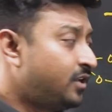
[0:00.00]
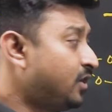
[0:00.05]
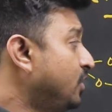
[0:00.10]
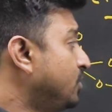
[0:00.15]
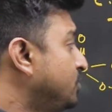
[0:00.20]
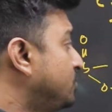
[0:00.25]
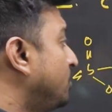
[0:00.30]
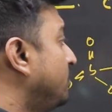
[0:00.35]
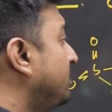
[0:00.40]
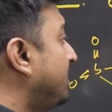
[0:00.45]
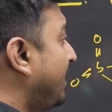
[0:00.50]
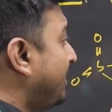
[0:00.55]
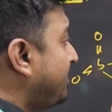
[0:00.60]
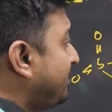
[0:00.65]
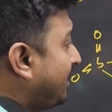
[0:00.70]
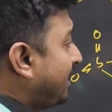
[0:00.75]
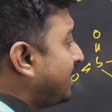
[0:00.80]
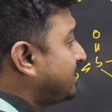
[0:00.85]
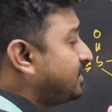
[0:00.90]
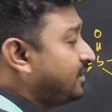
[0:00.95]
So
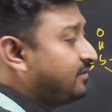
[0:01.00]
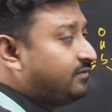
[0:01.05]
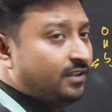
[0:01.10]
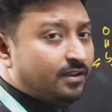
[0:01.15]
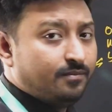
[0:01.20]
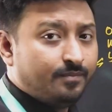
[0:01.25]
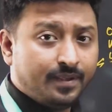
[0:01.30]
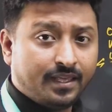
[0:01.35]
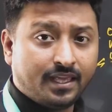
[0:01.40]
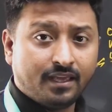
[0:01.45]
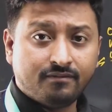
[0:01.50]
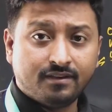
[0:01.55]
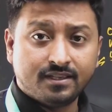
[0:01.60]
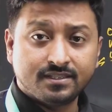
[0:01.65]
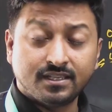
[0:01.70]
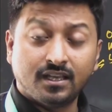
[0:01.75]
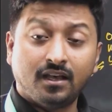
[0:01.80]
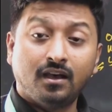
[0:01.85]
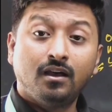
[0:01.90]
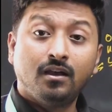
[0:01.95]
nitric acid will behave as
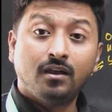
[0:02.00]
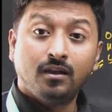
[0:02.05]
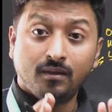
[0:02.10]
a